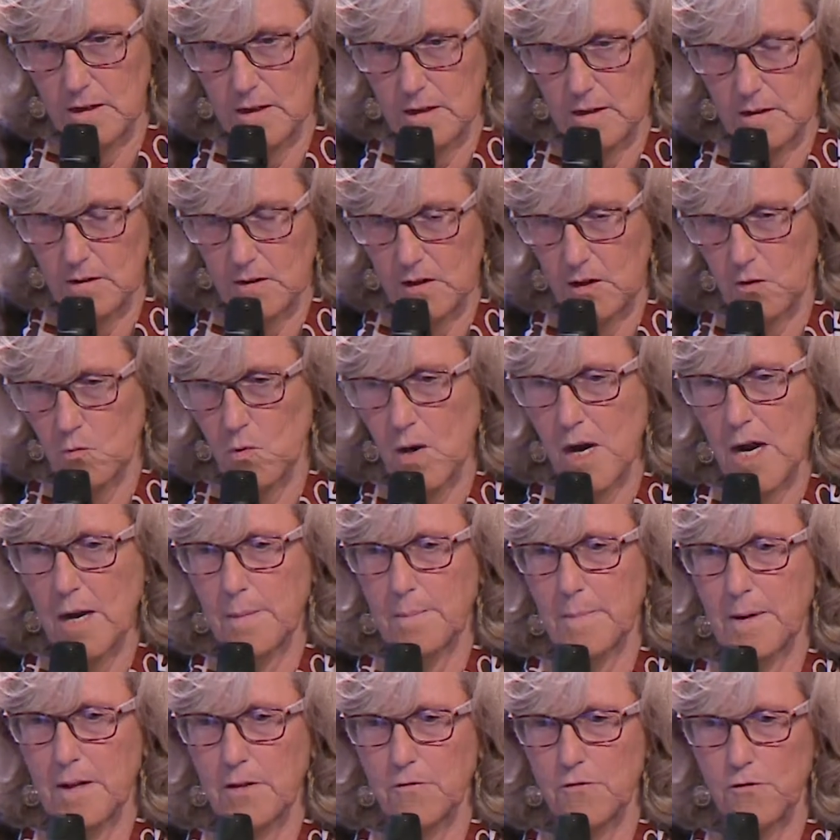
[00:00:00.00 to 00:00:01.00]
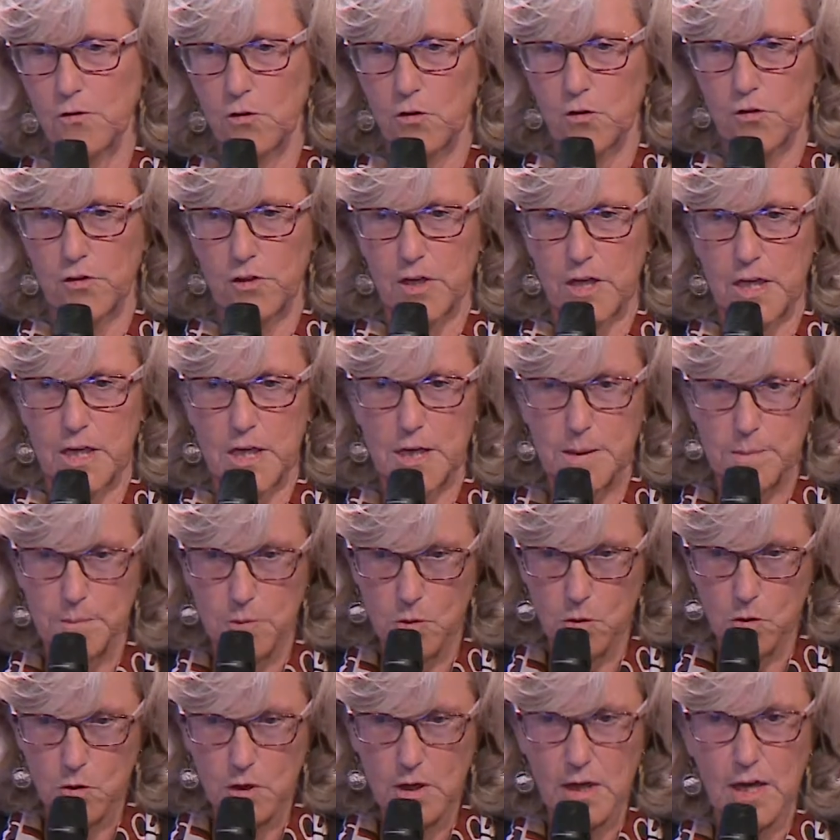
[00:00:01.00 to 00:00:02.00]
requirements for the
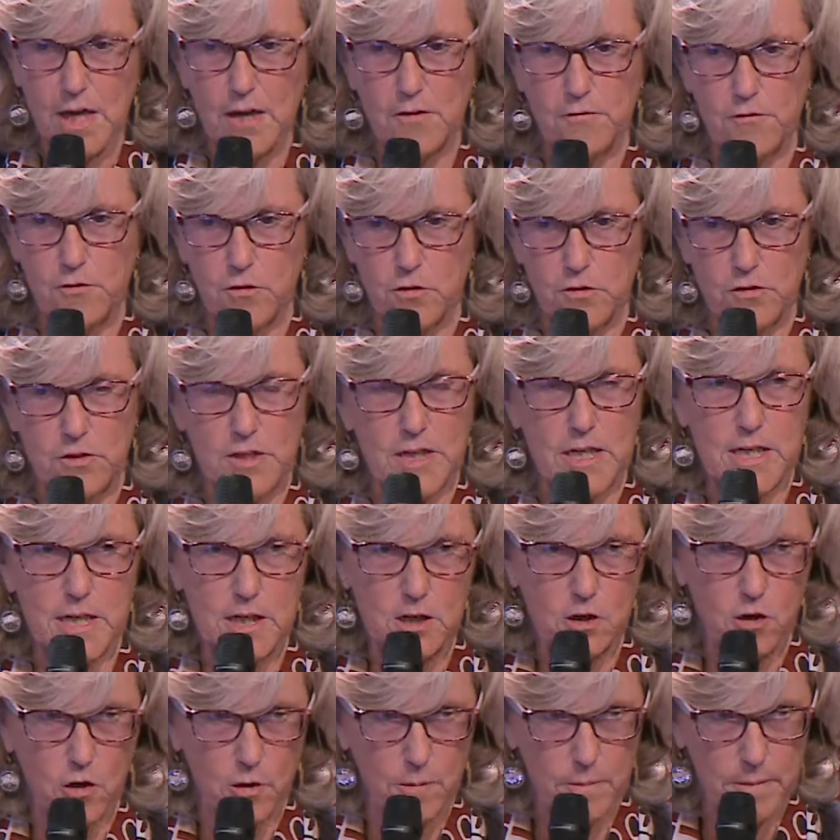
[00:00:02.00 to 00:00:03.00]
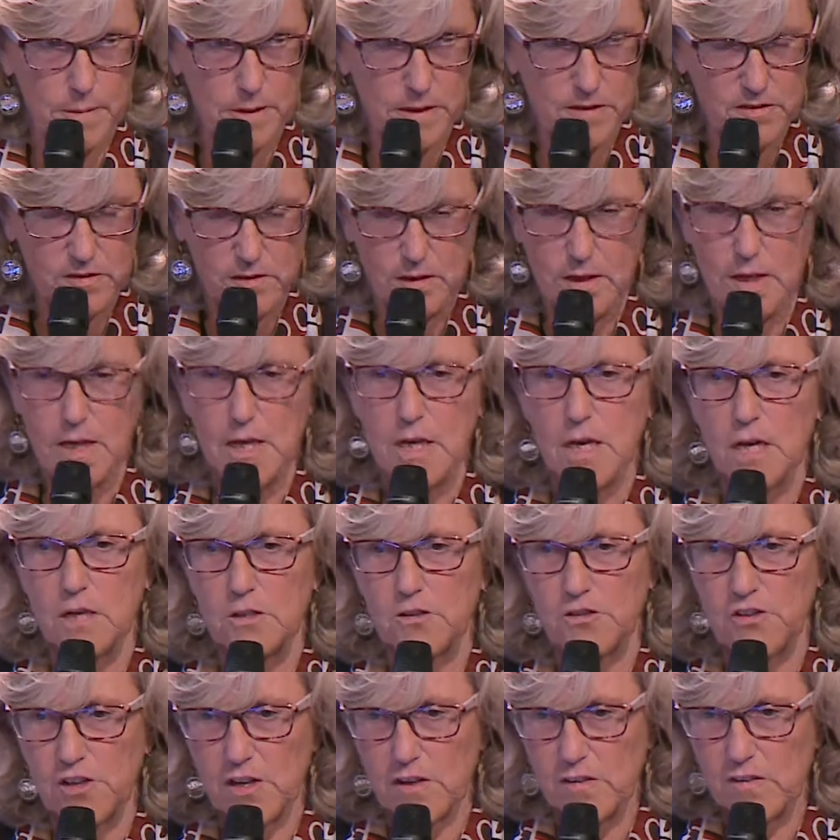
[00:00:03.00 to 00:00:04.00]
e-book and for the e-commerce.
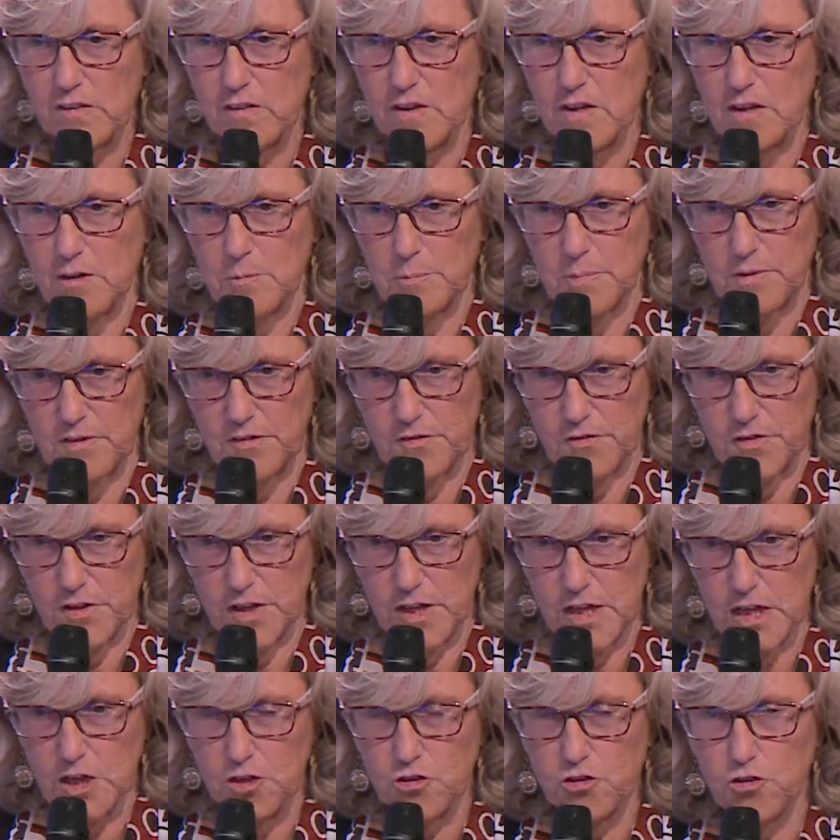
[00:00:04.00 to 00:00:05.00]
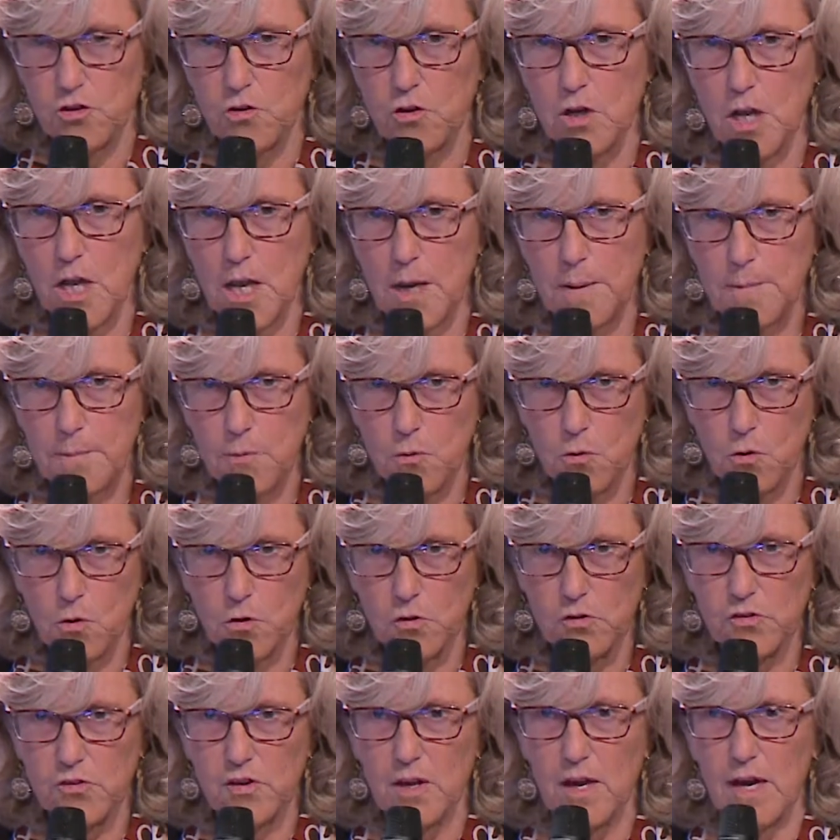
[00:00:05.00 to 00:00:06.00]
Just a specification,
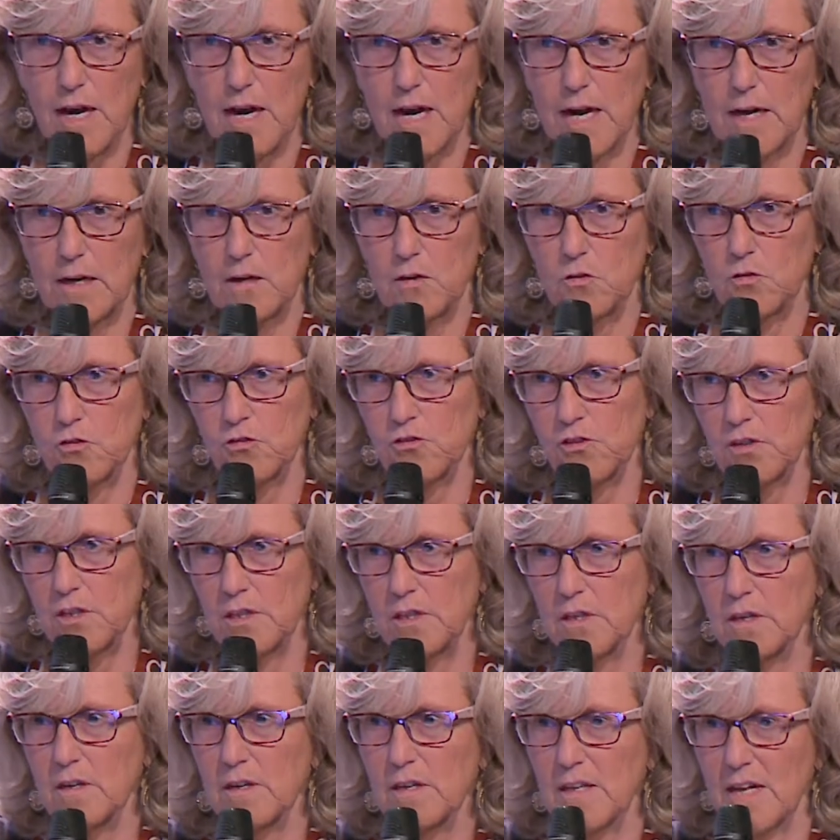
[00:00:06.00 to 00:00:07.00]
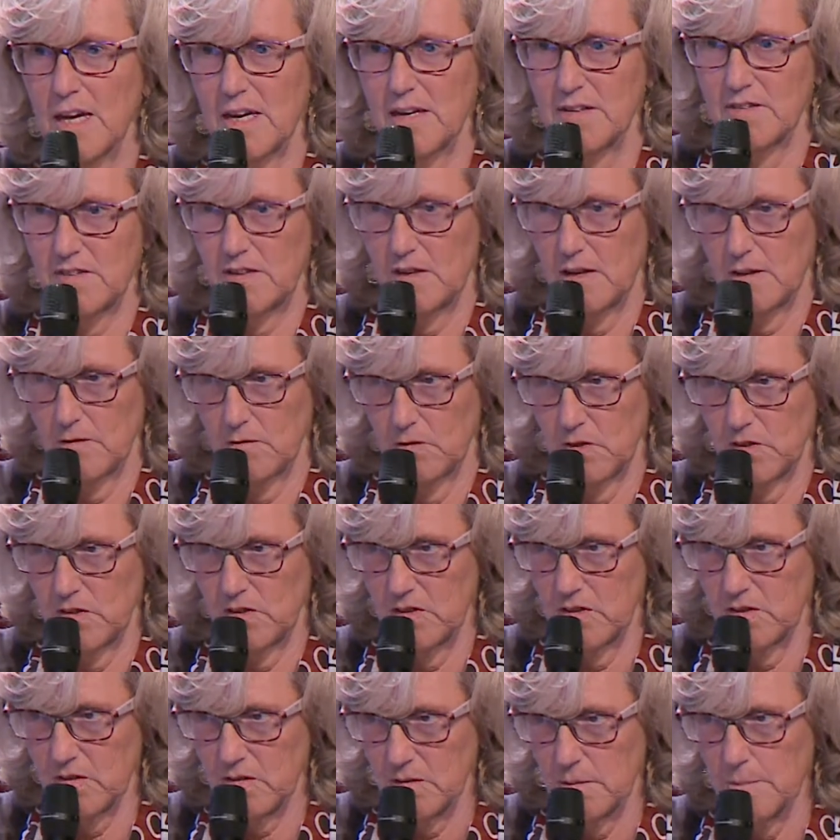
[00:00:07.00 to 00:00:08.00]
e-books are considered as
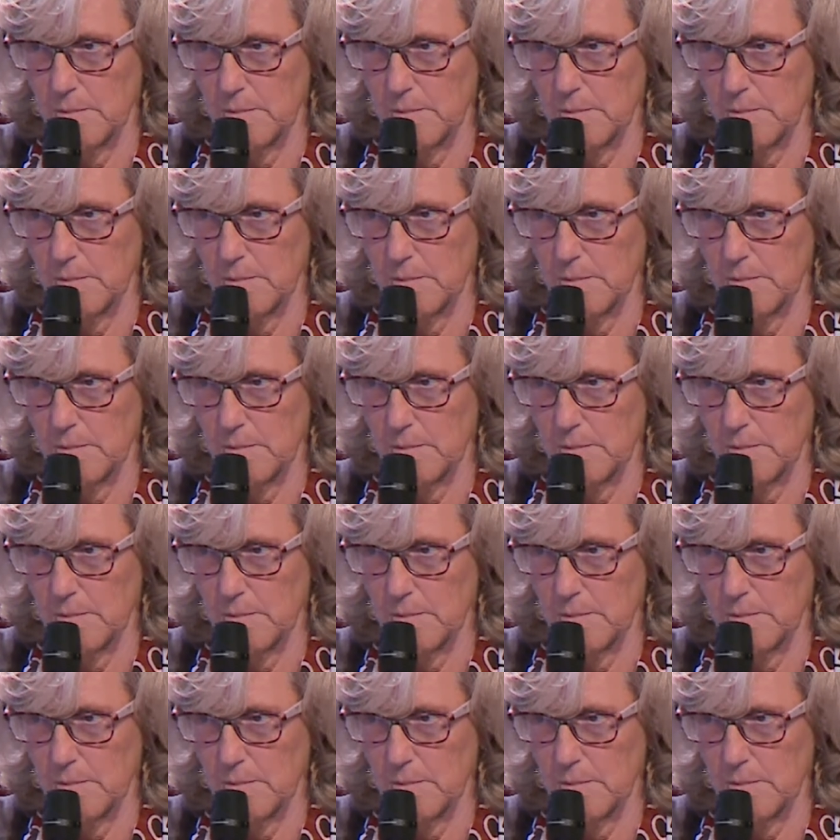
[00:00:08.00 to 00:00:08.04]
services